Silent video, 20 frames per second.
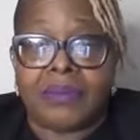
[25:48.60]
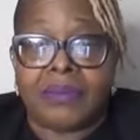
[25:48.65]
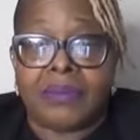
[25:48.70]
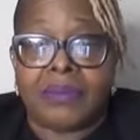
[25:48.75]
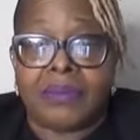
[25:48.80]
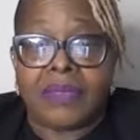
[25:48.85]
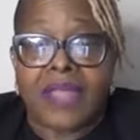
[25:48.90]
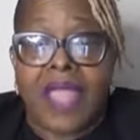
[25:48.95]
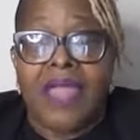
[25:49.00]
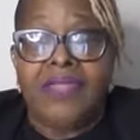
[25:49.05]

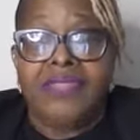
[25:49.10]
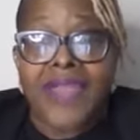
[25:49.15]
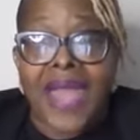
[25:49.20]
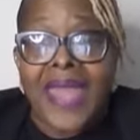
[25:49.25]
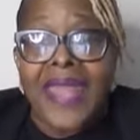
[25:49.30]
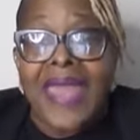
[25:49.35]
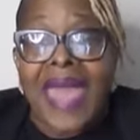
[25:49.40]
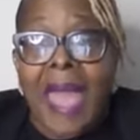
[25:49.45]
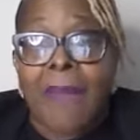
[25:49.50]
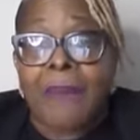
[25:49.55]
And that
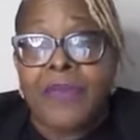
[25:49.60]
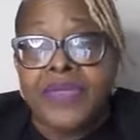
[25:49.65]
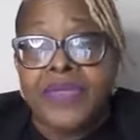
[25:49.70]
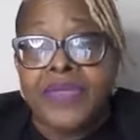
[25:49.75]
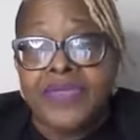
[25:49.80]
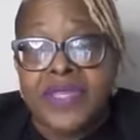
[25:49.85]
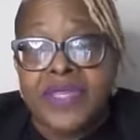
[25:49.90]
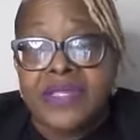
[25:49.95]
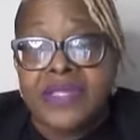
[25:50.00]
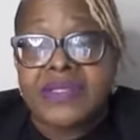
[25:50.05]
happened
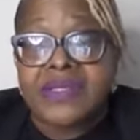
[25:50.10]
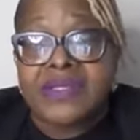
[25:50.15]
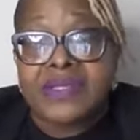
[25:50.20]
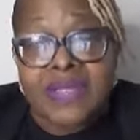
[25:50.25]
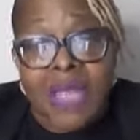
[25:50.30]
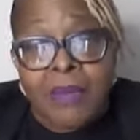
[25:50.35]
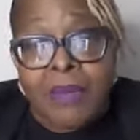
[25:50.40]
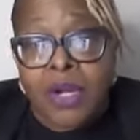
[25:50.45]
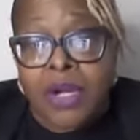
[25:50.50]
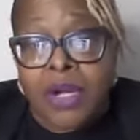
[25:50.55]
this
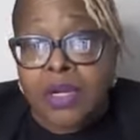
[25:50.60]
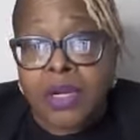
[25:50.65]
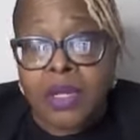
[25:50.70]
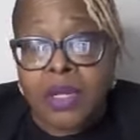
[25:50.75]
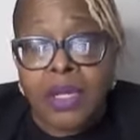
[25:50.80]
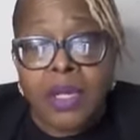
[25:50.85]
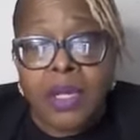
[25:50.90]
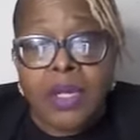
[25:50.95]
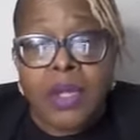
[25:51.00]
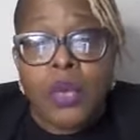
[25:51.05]
summer
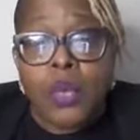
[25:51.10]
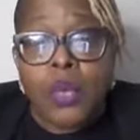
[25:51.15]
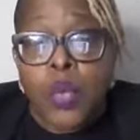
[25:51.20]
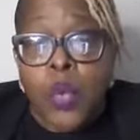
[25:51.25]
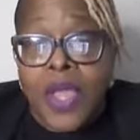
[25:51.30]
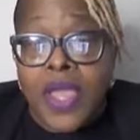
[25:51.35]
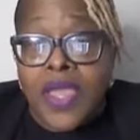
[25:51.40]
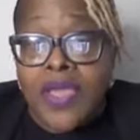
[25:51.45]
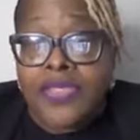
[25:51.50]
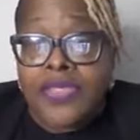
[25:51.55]

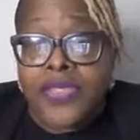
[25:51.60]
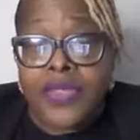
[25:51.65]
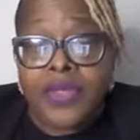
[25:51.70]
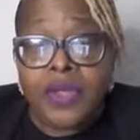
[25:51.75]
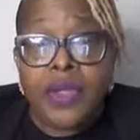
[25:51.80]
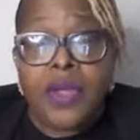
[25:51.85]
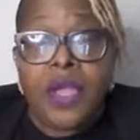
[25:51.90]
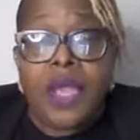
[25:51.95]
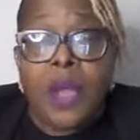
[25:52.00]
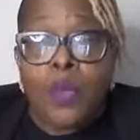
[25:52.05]
with
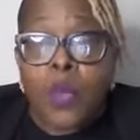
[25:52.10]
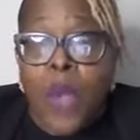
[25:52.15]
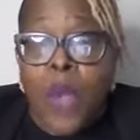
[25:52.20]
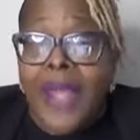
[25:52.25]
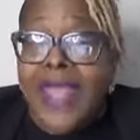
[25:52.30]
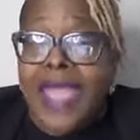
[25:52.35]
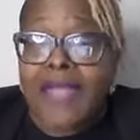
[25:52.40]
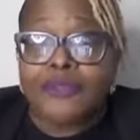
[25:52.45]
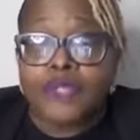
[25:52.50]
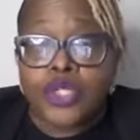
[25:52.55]

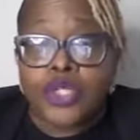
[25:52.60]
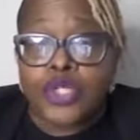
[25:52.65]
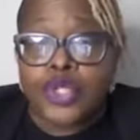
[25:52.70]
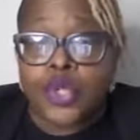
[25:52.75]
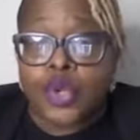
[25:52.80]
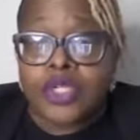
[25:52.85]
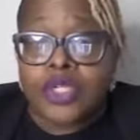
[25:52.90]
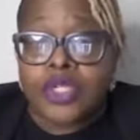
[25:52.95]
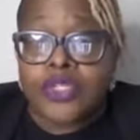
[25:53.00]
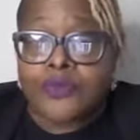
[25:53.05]
right after
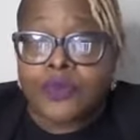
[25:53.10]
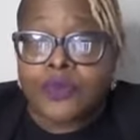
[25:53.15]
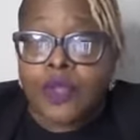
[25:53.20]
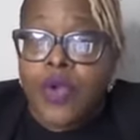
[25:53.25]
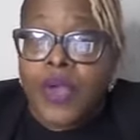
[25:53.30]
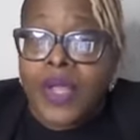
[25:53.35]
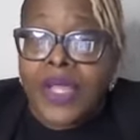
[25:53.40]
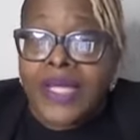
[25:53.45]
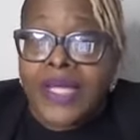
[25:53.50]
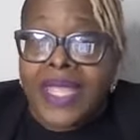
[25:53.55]
George
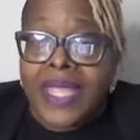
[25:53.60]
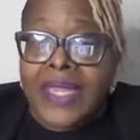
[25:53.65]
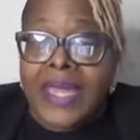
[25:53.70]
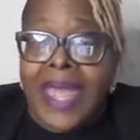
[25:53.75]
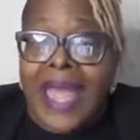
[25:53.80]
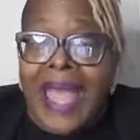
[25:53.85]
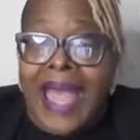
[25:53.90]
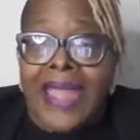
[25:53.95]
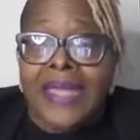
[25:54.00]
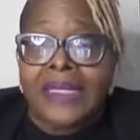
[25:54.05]
Floyd. And
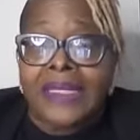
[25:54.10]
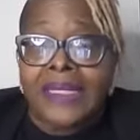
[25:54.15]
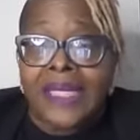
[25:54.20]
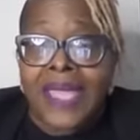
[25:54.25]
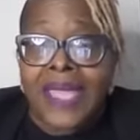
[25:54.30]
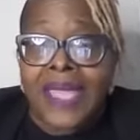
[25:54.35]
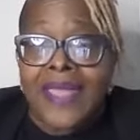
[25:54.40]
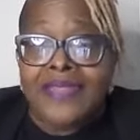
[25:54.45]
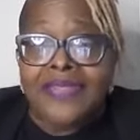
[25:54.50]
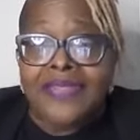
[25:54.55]
I
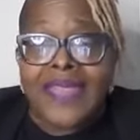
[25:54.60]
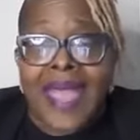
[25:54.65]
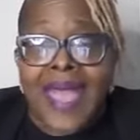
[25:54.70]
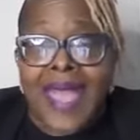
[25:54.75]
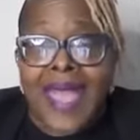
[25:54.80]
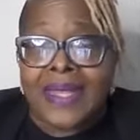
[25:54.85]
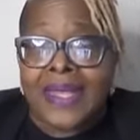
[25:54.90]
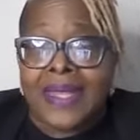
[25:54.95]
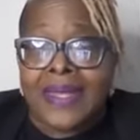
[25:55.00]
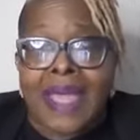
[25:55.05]
led
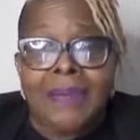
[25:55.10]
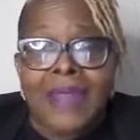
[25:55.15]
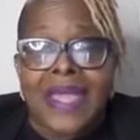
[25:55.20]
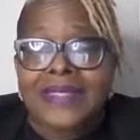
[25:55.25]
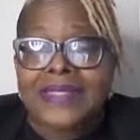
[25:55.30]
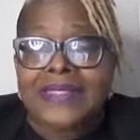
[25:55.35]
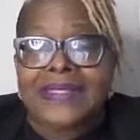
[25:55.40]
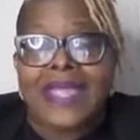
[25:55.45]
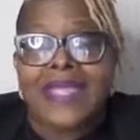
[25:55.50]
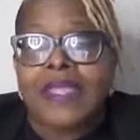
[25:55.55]
that. And I'm
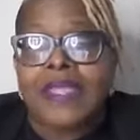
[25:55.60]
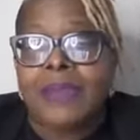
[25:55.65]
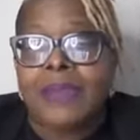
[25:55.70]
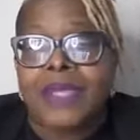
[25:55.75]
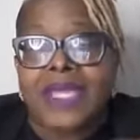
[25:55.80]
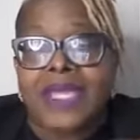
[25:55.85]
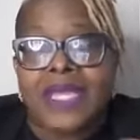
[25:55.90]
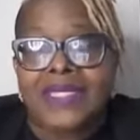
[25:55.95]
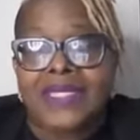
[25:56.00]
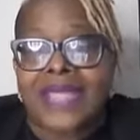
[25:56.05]
not saying it
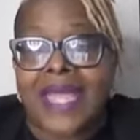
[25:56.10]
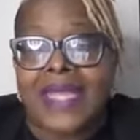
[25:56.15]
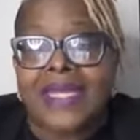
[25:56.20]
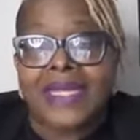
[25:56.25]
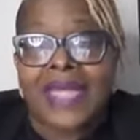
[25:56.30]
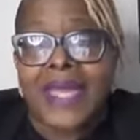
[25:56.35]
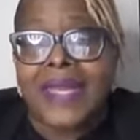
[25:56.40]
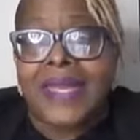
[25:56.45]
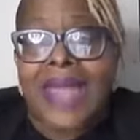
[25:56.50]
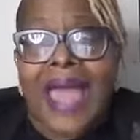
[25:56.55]
because I
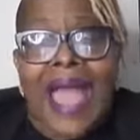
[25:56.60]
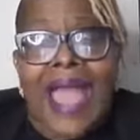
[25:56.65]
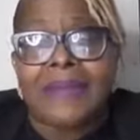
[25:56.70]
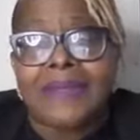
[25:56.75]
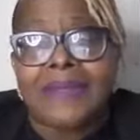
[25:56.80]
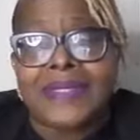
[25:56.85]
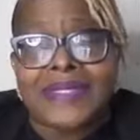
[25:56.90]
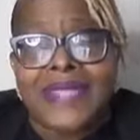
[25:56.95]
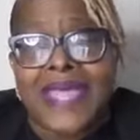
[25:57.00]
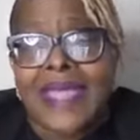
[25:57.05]
led it. I'm
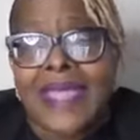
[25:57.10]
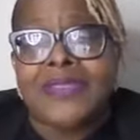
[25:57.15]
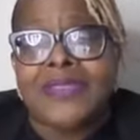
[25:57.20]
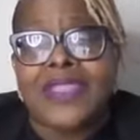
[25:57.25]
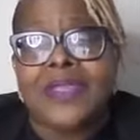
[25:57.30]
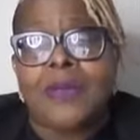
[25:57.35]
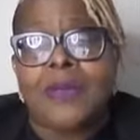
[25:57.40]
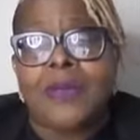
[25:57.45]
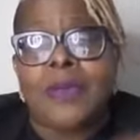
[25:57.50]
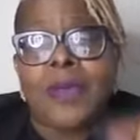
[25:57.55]
saying
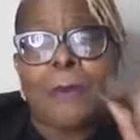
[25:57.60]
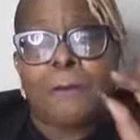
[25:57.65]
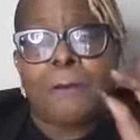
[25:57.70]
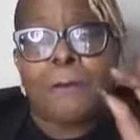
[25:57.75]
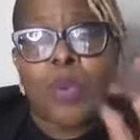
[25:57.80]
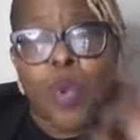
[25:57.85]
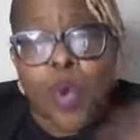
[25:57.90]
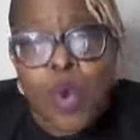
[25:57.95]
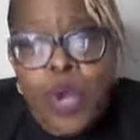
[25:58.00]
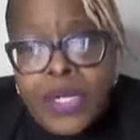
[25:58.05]
the
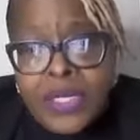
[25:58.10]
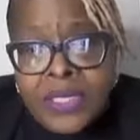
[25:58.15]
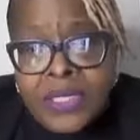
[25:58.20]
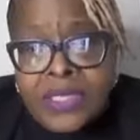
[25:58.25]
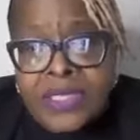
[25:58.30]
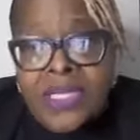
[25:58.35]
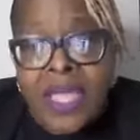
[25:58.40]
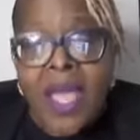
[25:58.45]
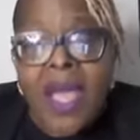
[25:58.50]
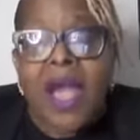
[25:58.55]
importance
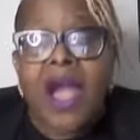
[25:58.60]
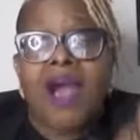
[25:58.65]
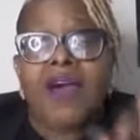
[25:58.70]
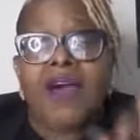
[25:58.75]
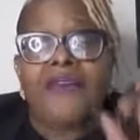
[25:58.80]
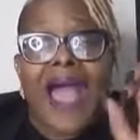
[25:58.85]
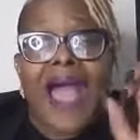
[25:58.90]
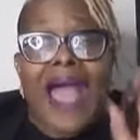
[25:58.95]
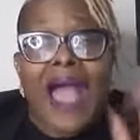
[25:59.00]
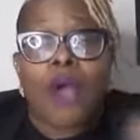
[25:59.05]
of
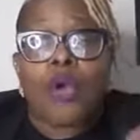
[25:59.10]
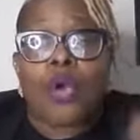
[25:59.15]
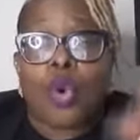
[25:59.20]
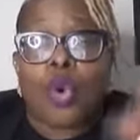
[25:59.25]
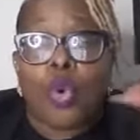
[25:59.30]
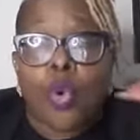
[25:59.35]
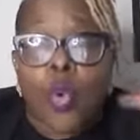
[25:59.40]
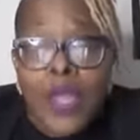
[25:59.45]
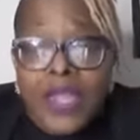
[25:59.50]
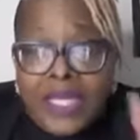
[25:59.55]
how
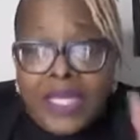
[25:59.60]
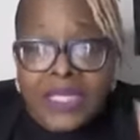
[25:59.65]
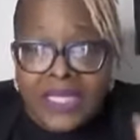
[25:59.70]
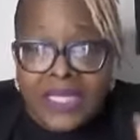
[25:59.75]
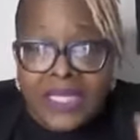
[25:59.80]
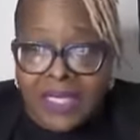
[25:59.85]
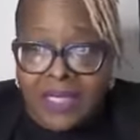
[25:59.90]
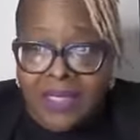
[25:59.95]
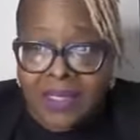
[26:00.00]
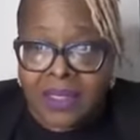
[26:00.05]

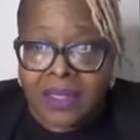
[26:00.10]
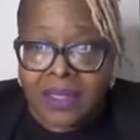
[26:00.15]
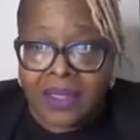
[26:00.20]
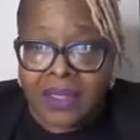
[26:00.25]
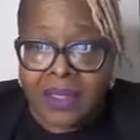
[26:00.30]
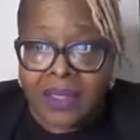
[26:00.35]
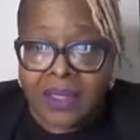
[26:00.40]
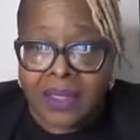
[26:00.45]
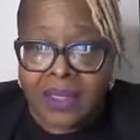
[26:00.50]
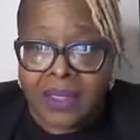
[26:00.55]
quickly
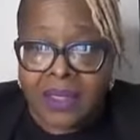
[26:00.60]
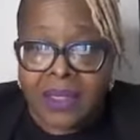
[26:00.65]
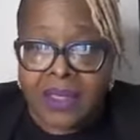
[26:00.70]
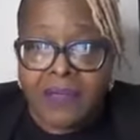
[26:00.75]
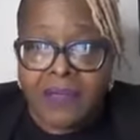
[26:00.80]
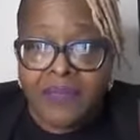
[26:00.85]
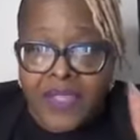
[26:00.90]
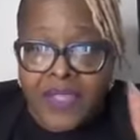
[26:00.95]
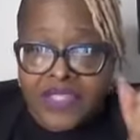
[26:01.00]
this